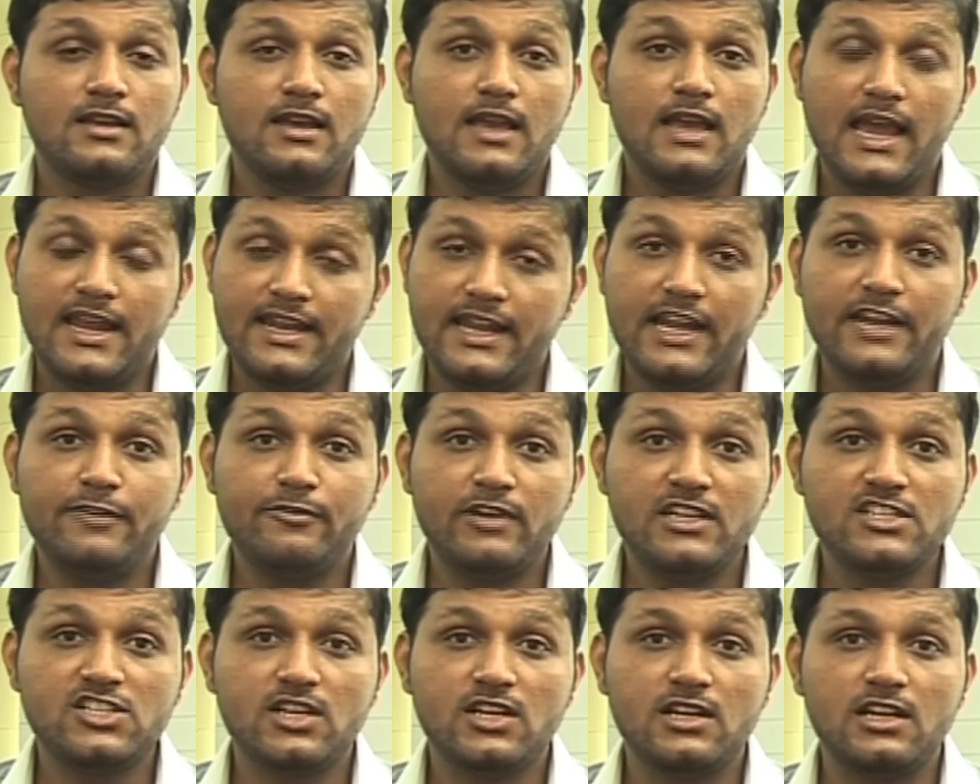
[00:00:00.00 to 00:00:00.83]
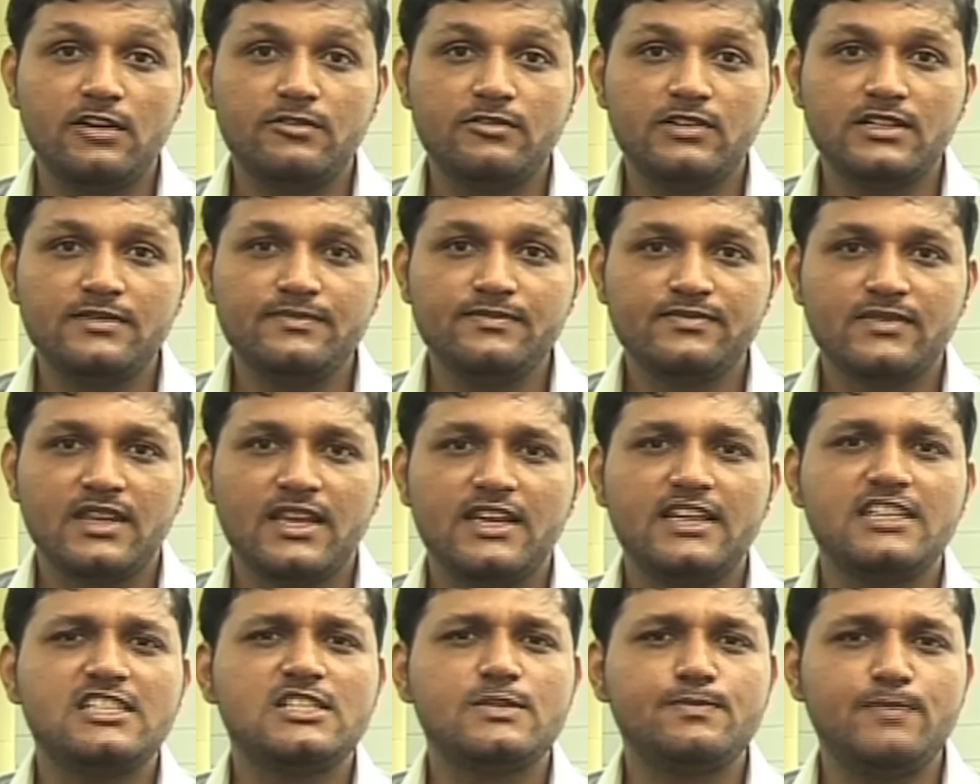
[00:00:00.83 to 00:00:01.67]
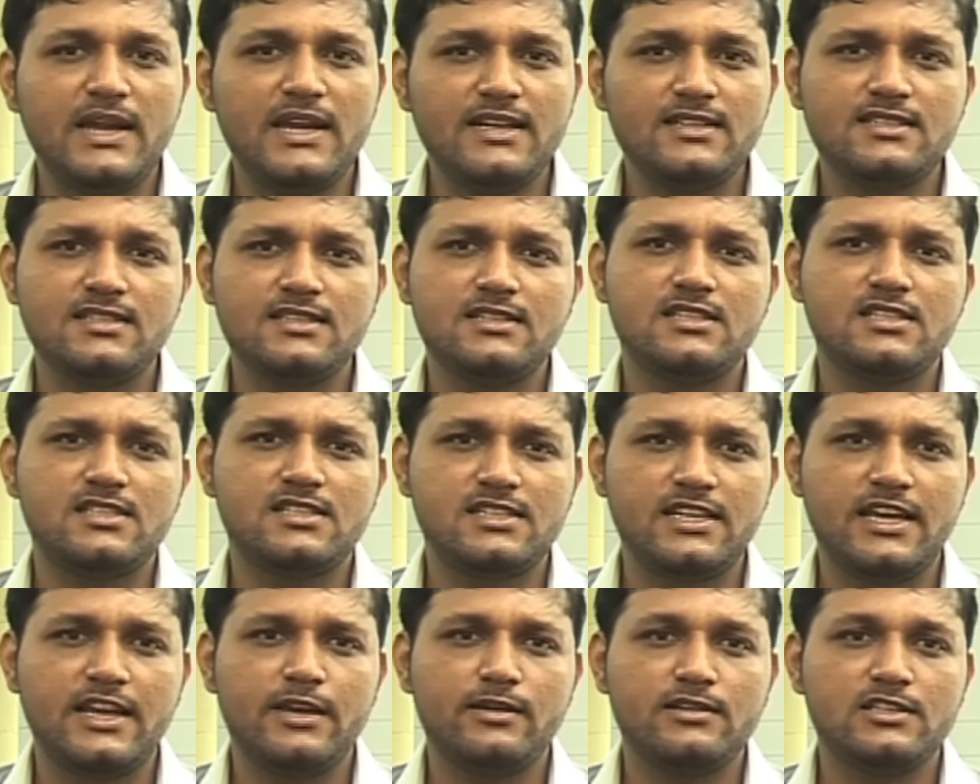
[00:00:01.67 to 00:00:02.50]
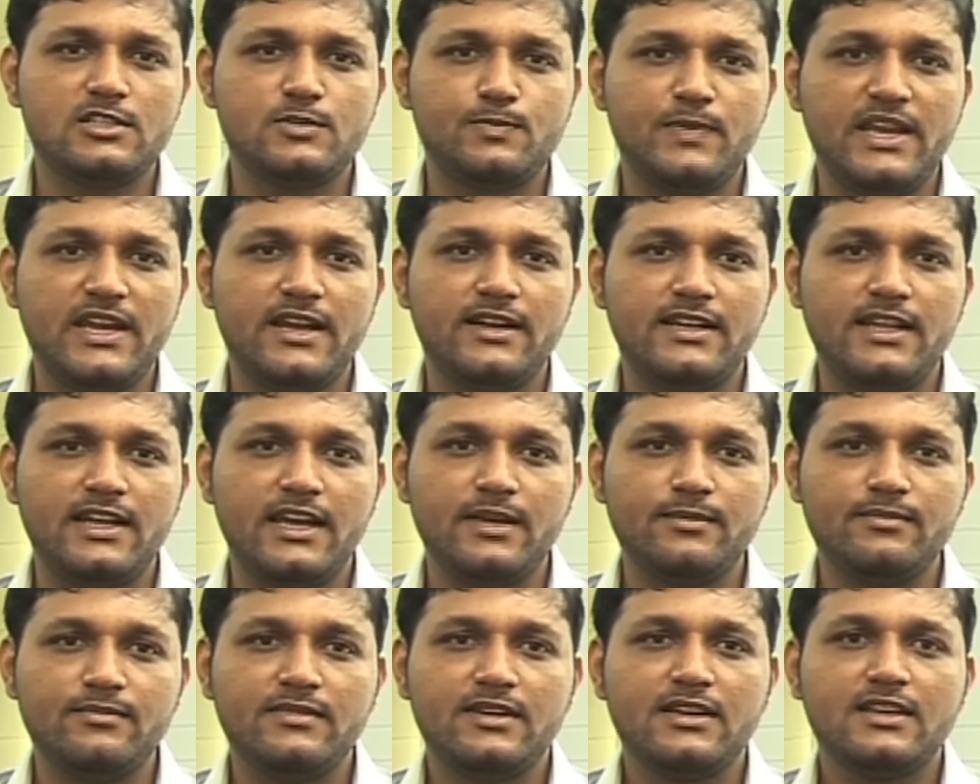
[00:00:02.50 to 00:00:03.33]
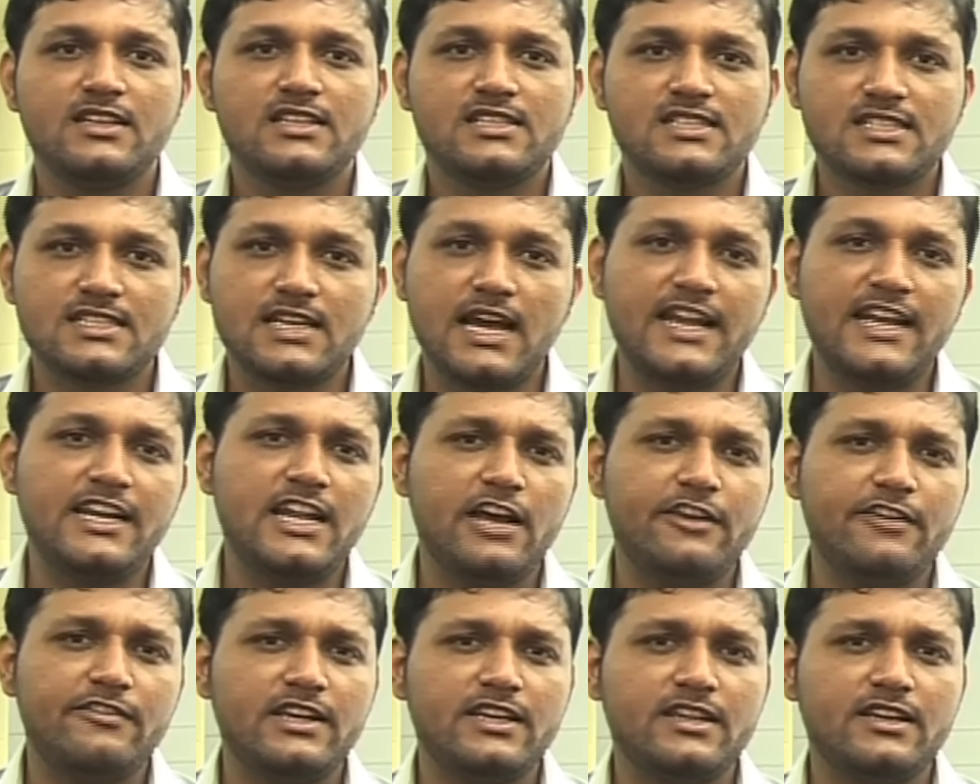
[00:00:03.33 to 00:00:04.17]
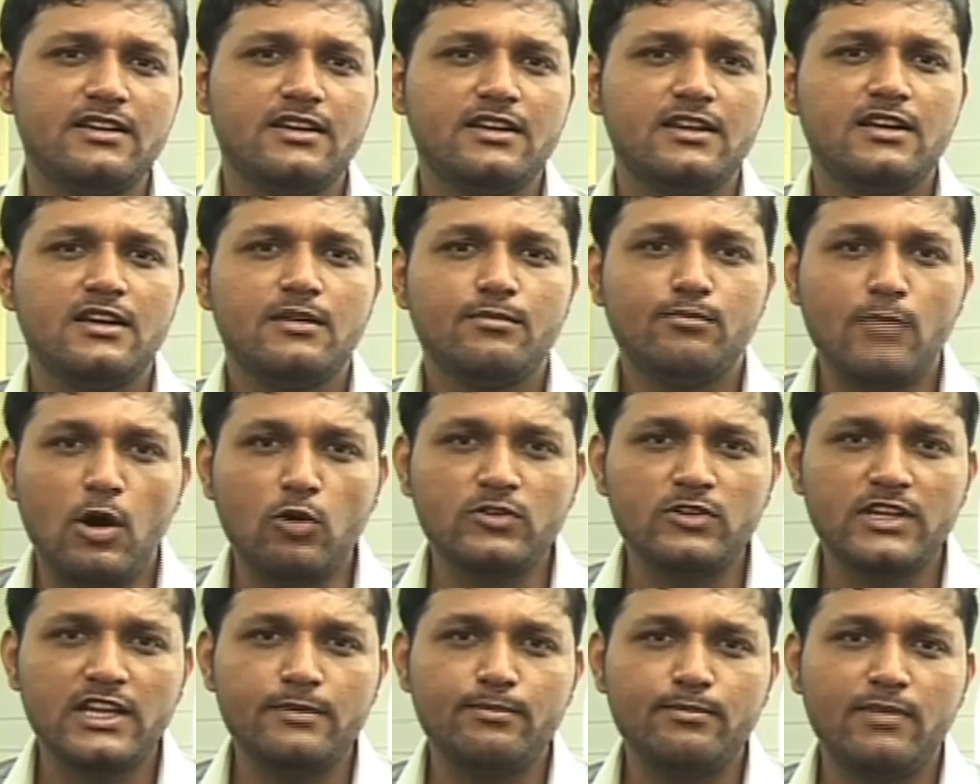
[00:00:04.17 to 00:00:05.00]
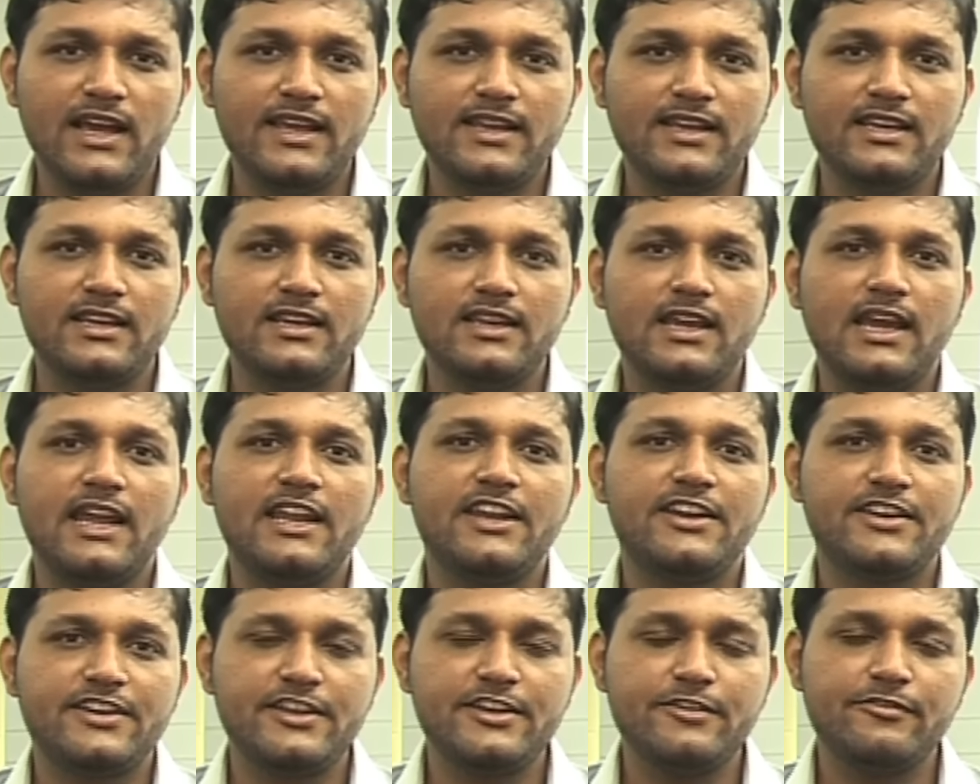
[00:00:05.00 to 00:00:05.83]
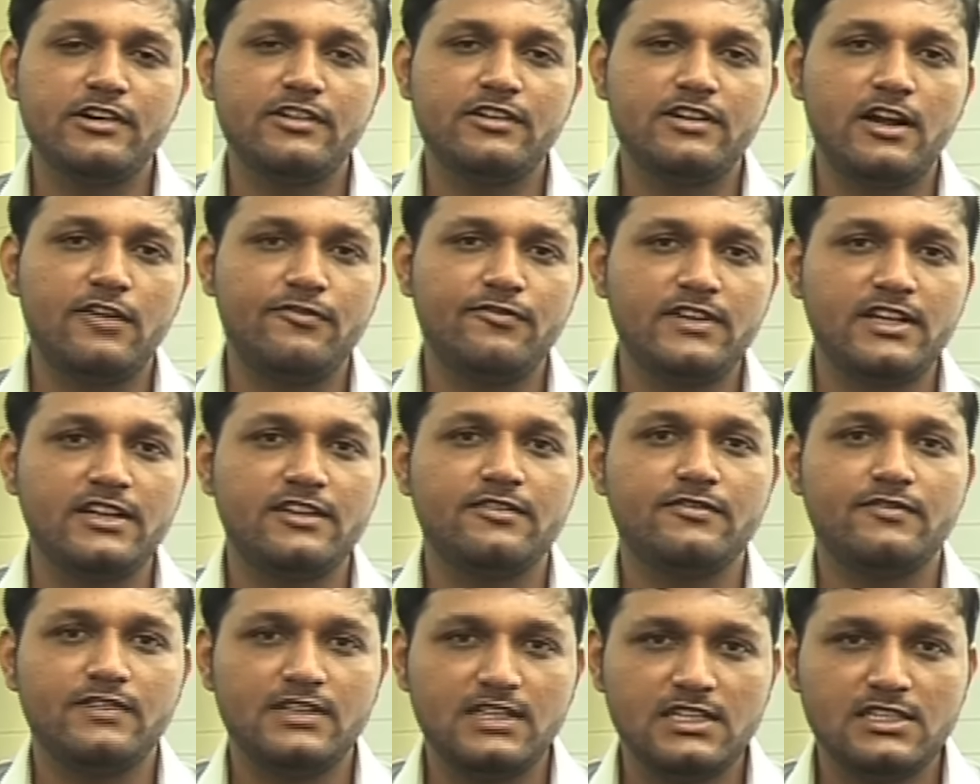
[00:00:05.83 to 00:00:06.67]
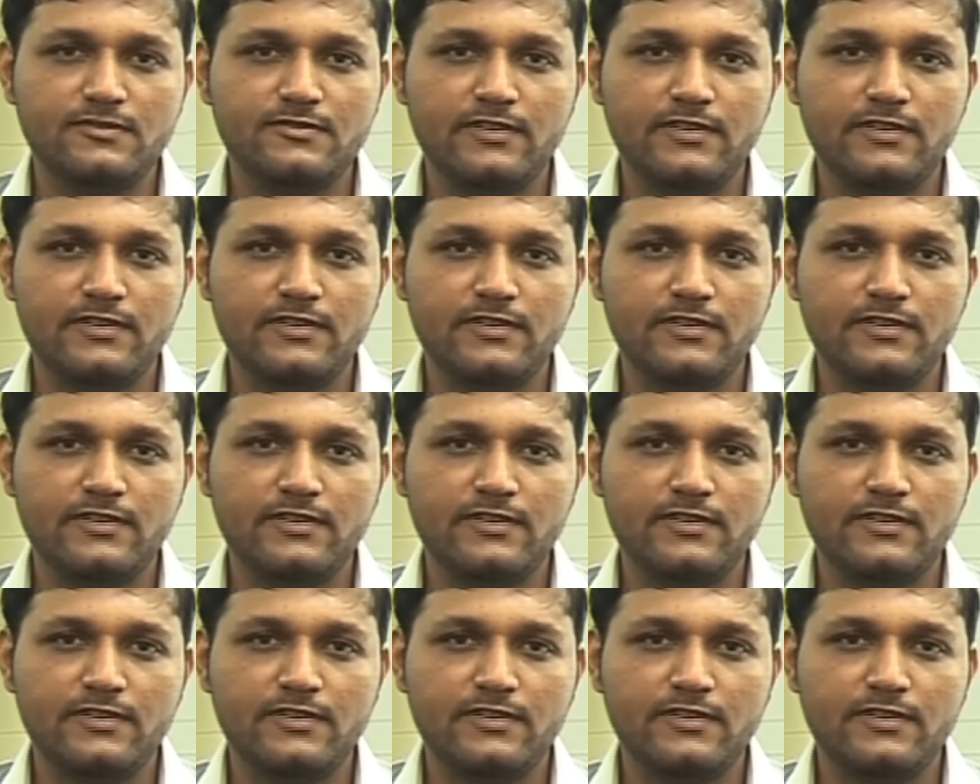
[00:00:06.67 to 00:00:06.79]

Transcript: An adventure lover, he spends his spare time skydiving, mountain biking, and river rafting with his